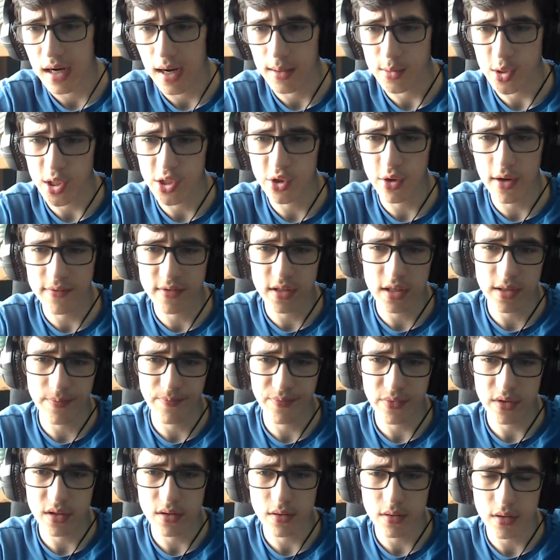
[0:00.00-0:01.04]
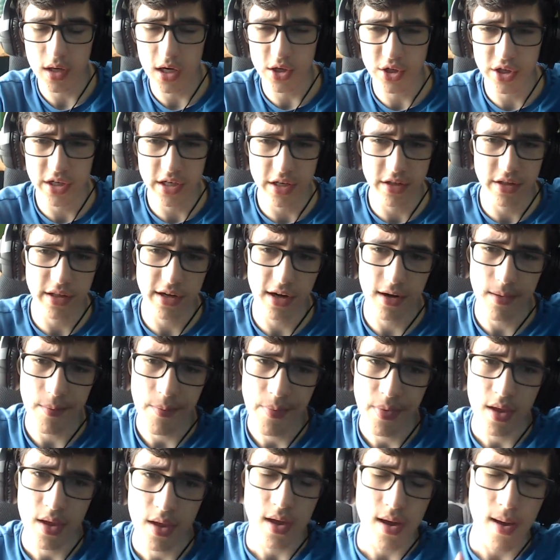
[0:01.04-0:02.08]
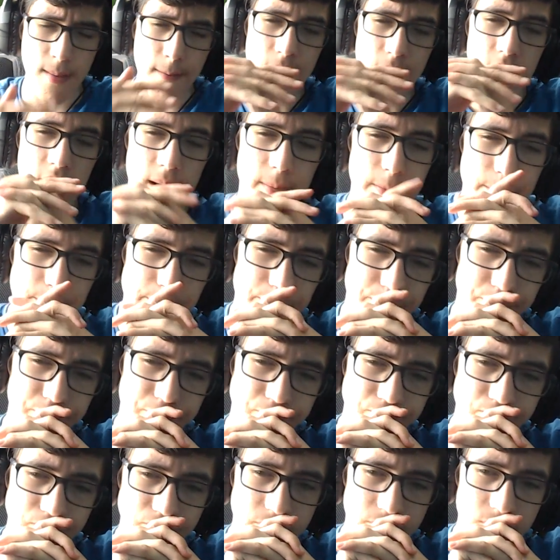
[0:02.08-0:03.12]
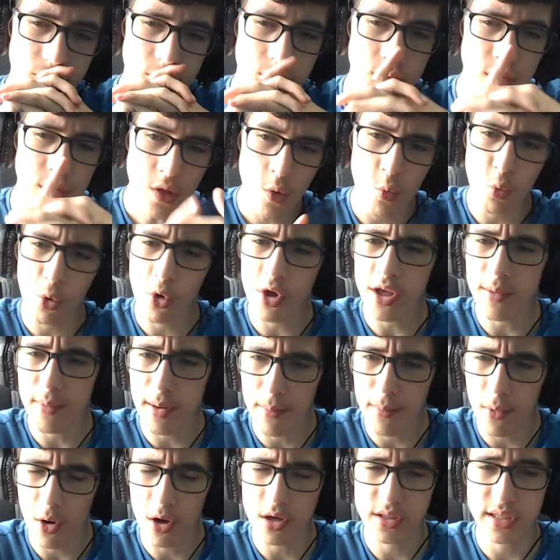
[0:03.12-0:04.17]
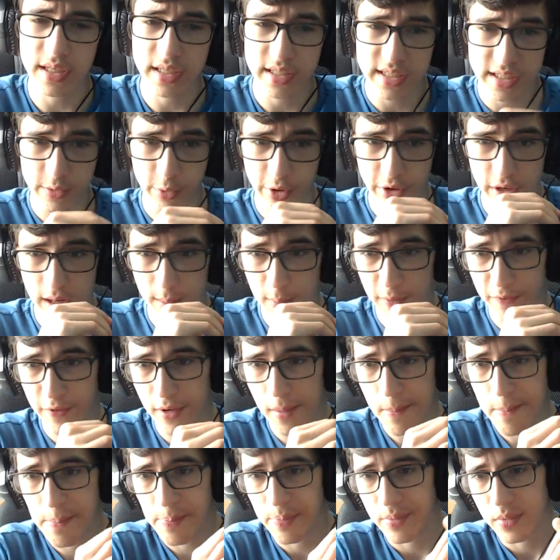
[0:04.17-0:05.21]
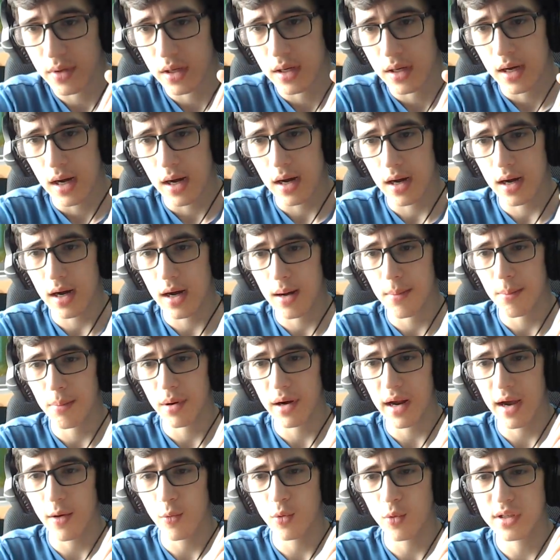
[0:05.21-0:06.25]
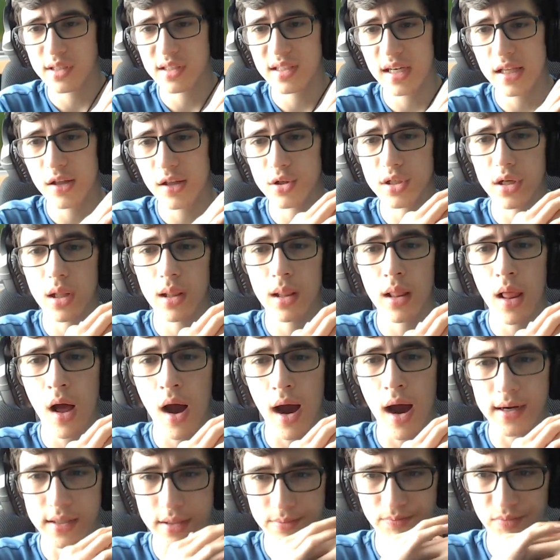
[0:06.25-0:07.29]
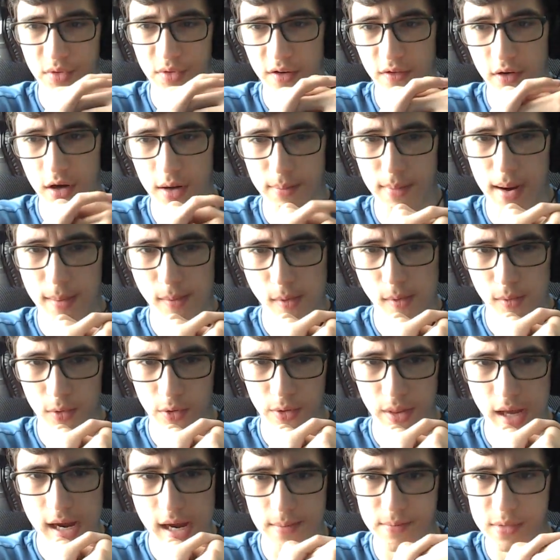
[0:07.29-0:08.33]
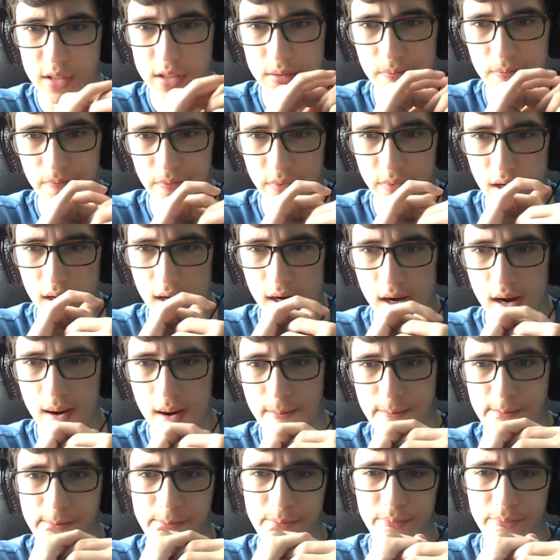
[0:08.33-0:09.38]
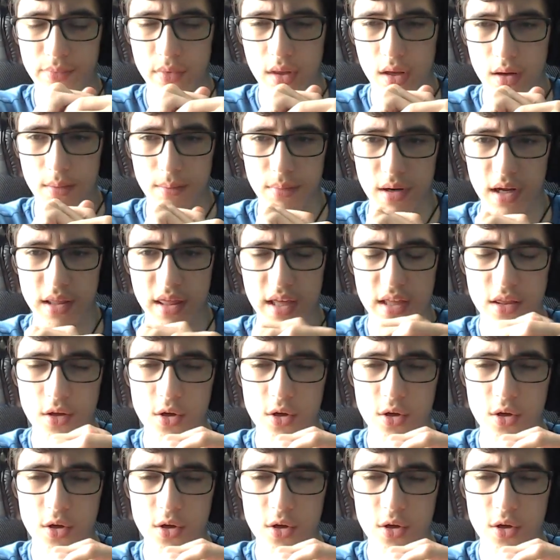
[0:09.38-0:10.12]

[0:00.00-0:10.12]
So I do have to contradict you there. But William and Mars, I can see where you're coming from. But I wouldn't say there's a lot of unmemorable names. But I think